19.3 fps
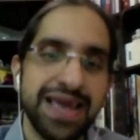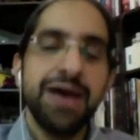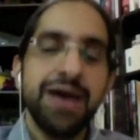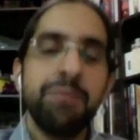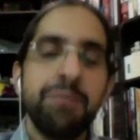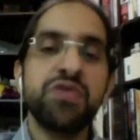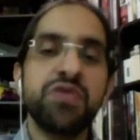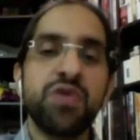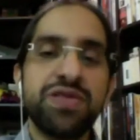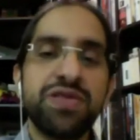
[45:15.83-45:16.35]

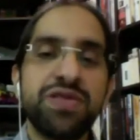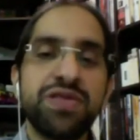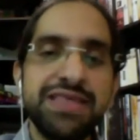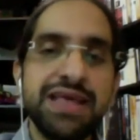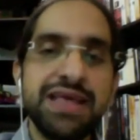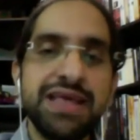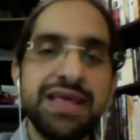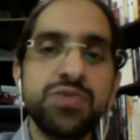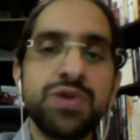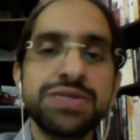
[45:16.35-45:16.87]
But what he
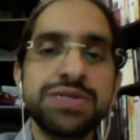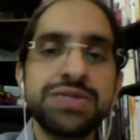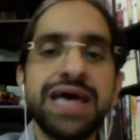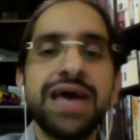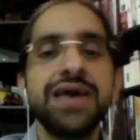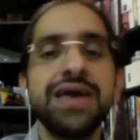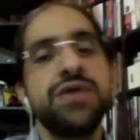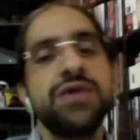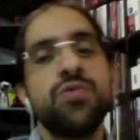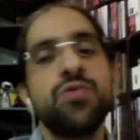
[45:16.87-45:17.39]
did was
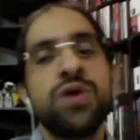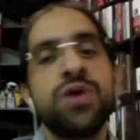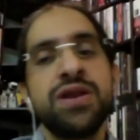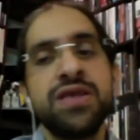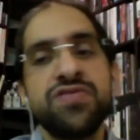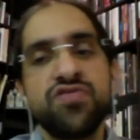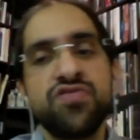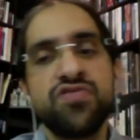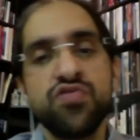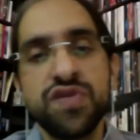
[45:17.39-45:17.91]
that he
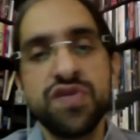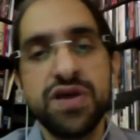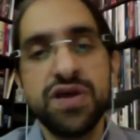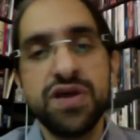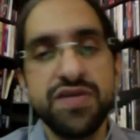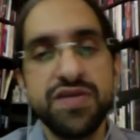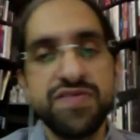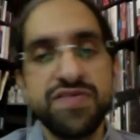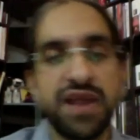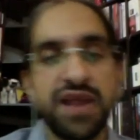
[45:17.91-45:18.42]
wanted
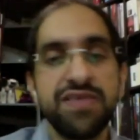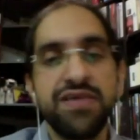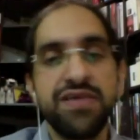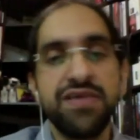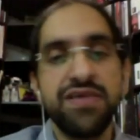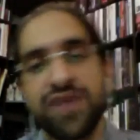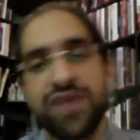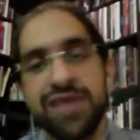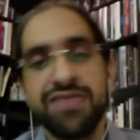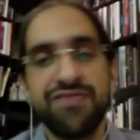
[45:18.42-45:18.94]
to strut
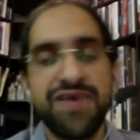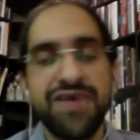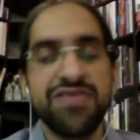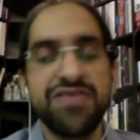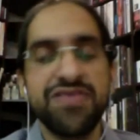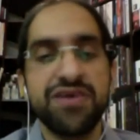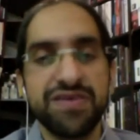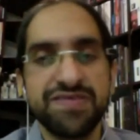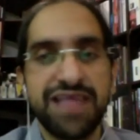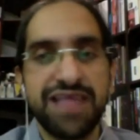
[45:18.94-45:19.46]
his
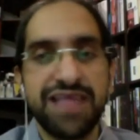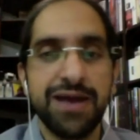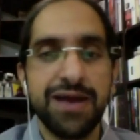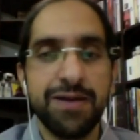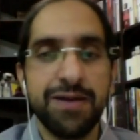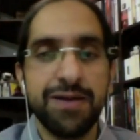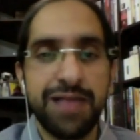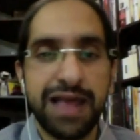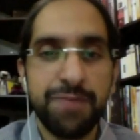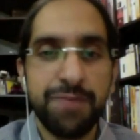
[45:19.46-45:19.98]
feathers like
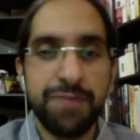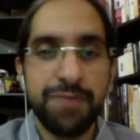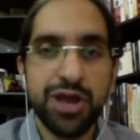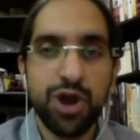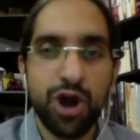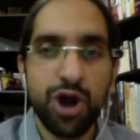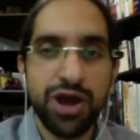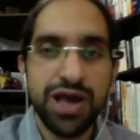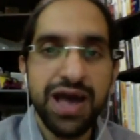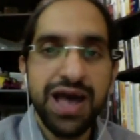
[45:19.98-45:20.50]
a
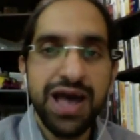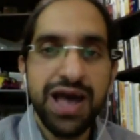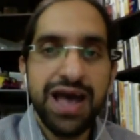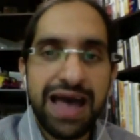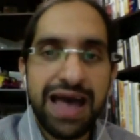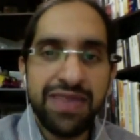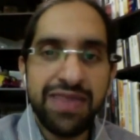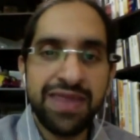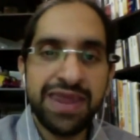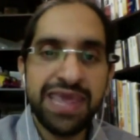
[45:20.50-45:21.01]
peacock,
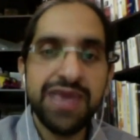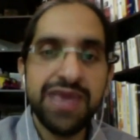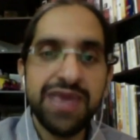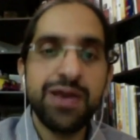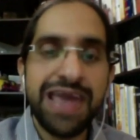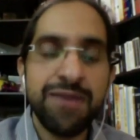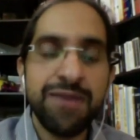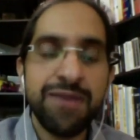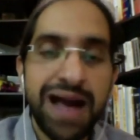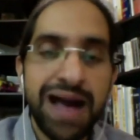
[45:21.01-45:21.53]
and then he
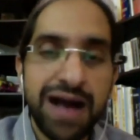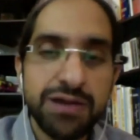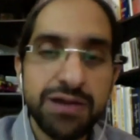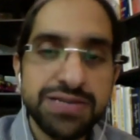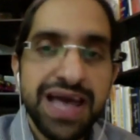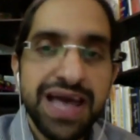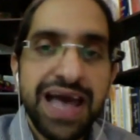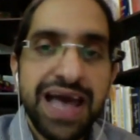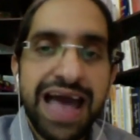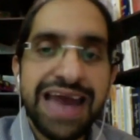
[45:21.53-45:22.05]
came
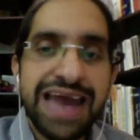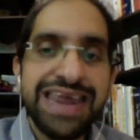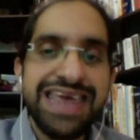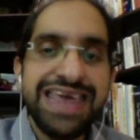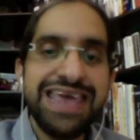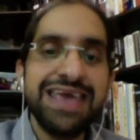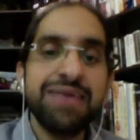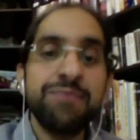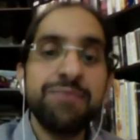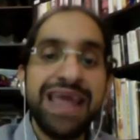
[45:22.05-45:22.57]
out and
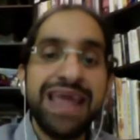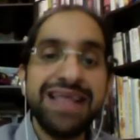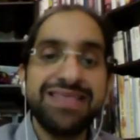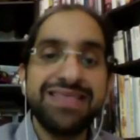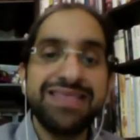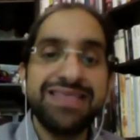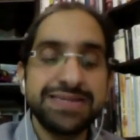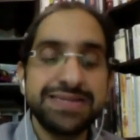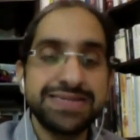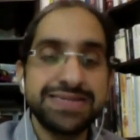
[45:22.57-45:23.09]
he
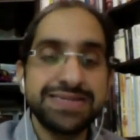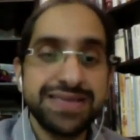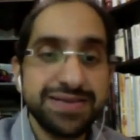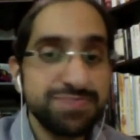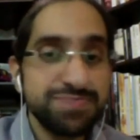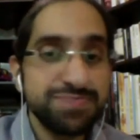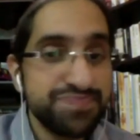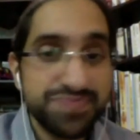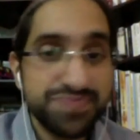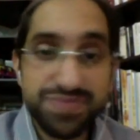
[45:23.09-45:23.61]
made this
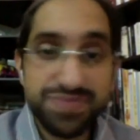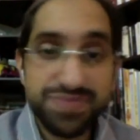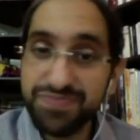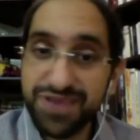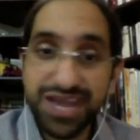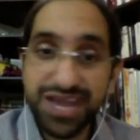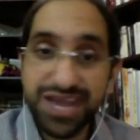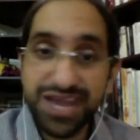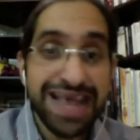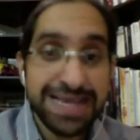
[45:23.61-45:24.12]

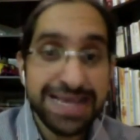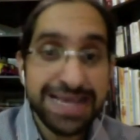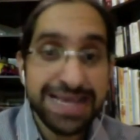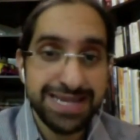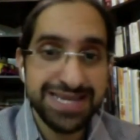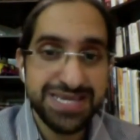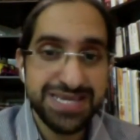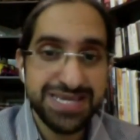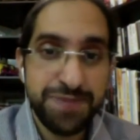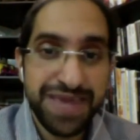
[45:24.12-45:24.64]

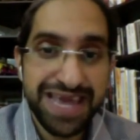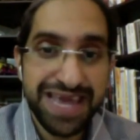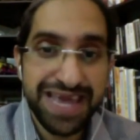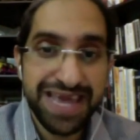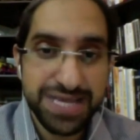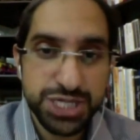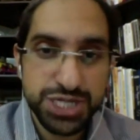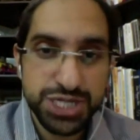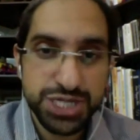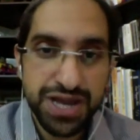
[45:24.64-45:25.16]
crazy
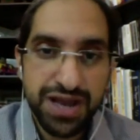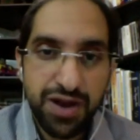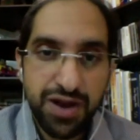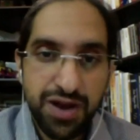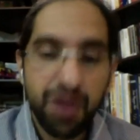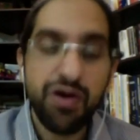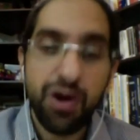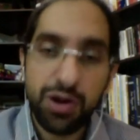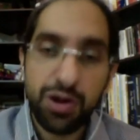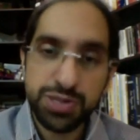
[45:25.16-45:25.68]
speech.
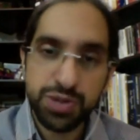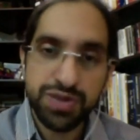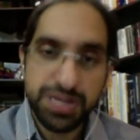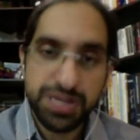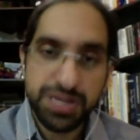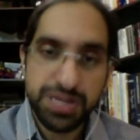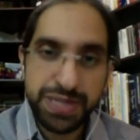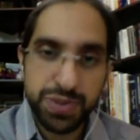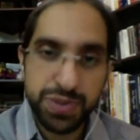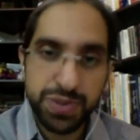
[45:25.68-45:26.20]
Also, the
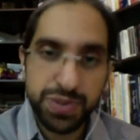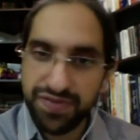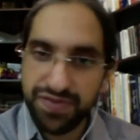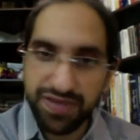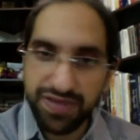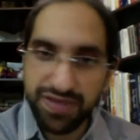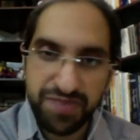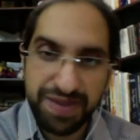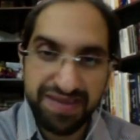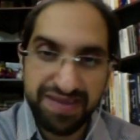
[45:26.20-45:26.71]

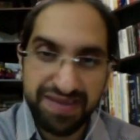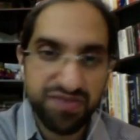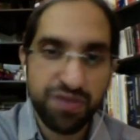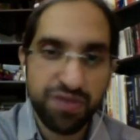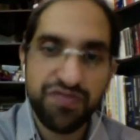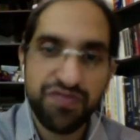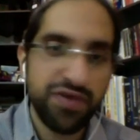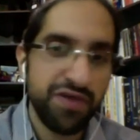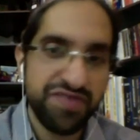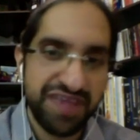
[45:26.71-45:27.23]
speeches were
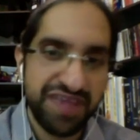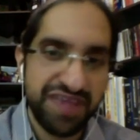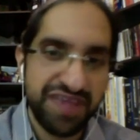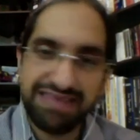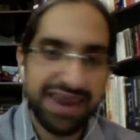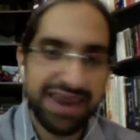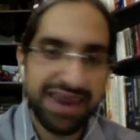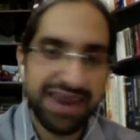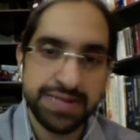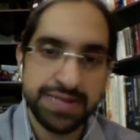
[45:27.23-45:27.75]
full of
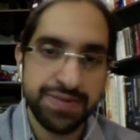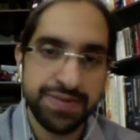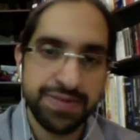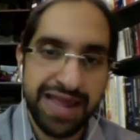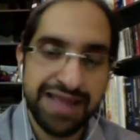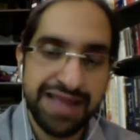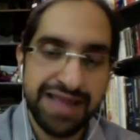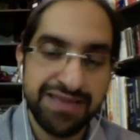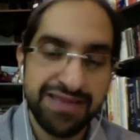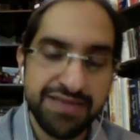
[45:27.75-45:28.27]
sectarianism and
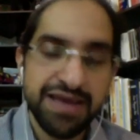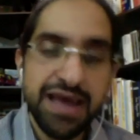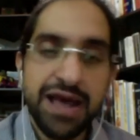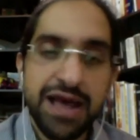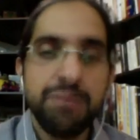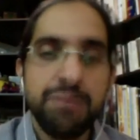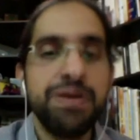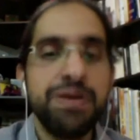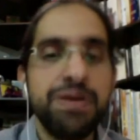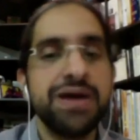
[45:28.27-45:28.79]
hatred.
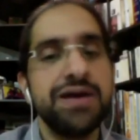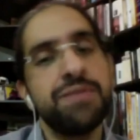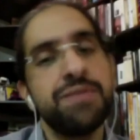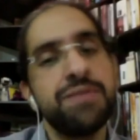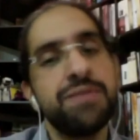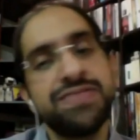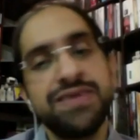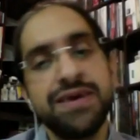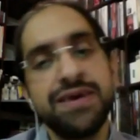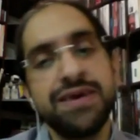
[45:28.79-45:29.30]
But
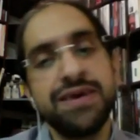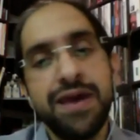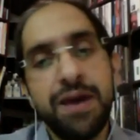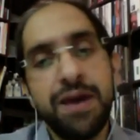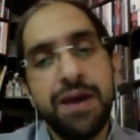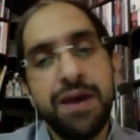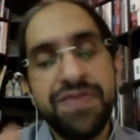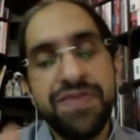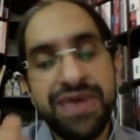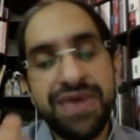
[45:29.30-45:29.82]

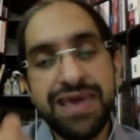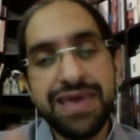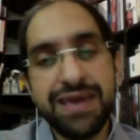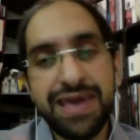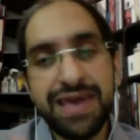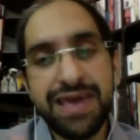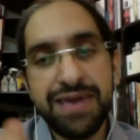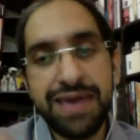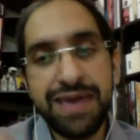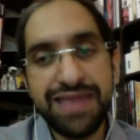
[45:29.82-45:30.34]

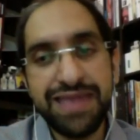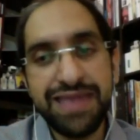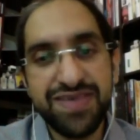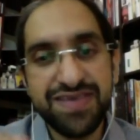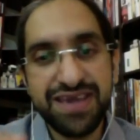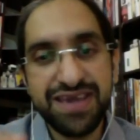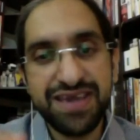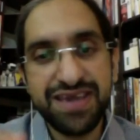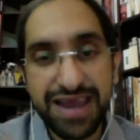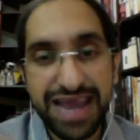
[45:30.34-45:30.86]
he made
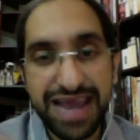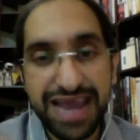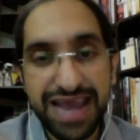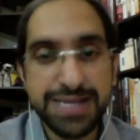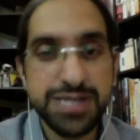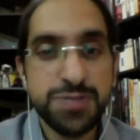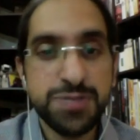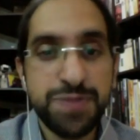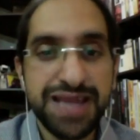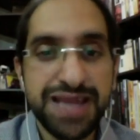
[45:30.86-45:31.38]
this
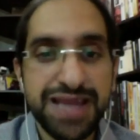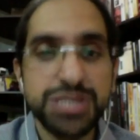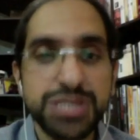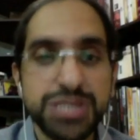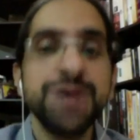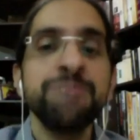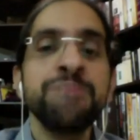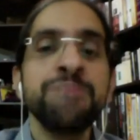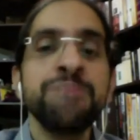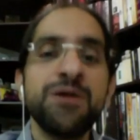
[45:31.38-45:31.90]
crazy speech
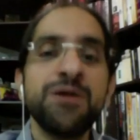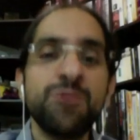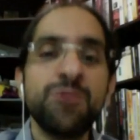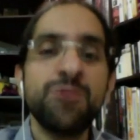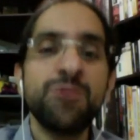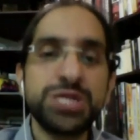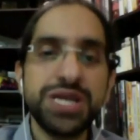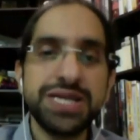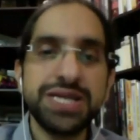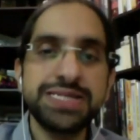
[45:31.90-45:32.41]
in
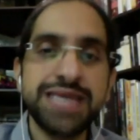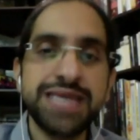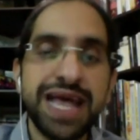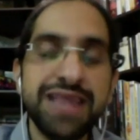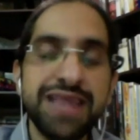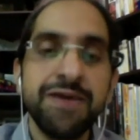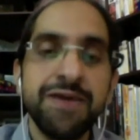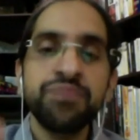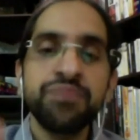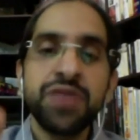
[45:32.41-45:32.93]
which he
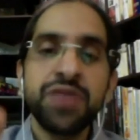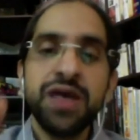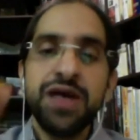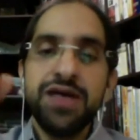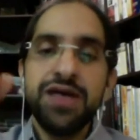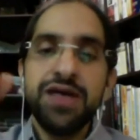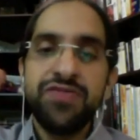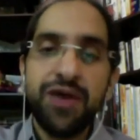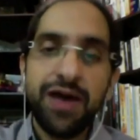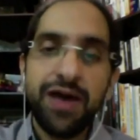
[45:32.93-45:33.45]
said
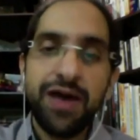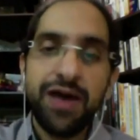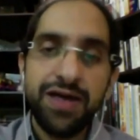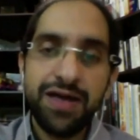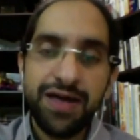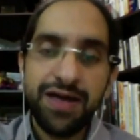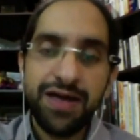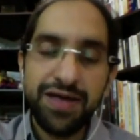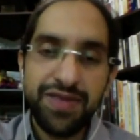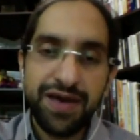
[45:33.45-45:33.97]

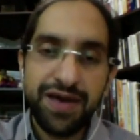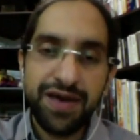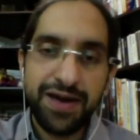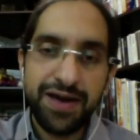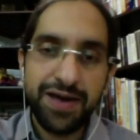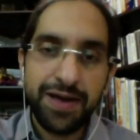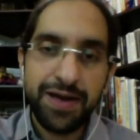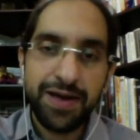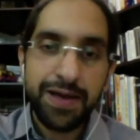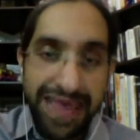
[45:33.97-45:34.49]

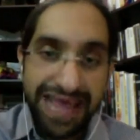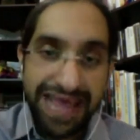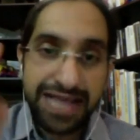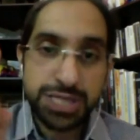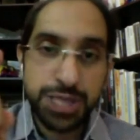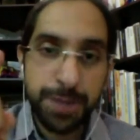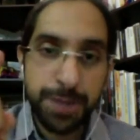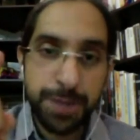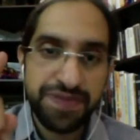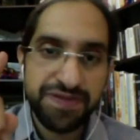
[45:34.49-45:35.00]
the
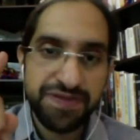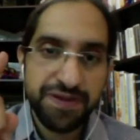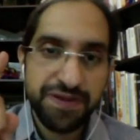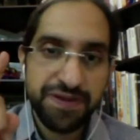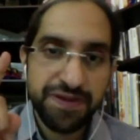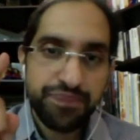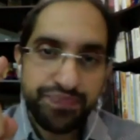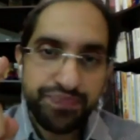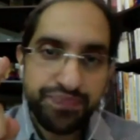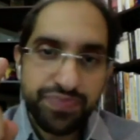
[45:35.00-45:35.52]
Egypt,
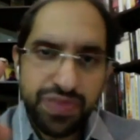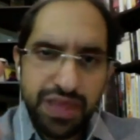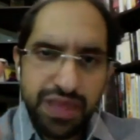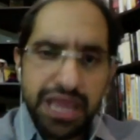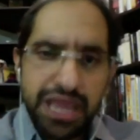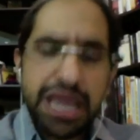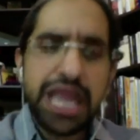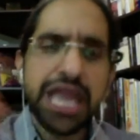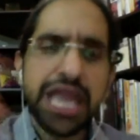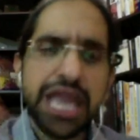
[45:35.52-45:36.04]

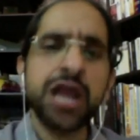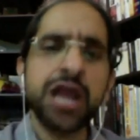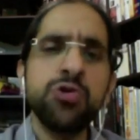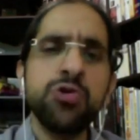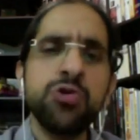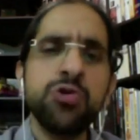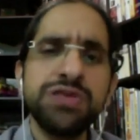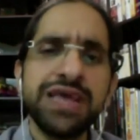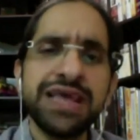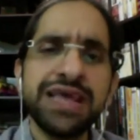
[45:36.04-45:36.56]

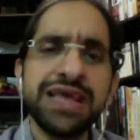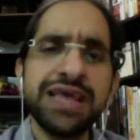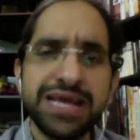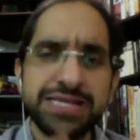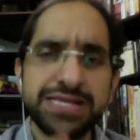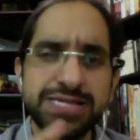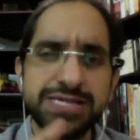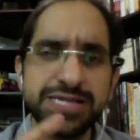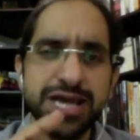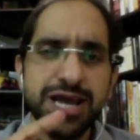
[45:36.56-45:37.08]
including
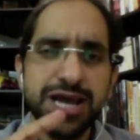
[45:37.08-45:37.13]
its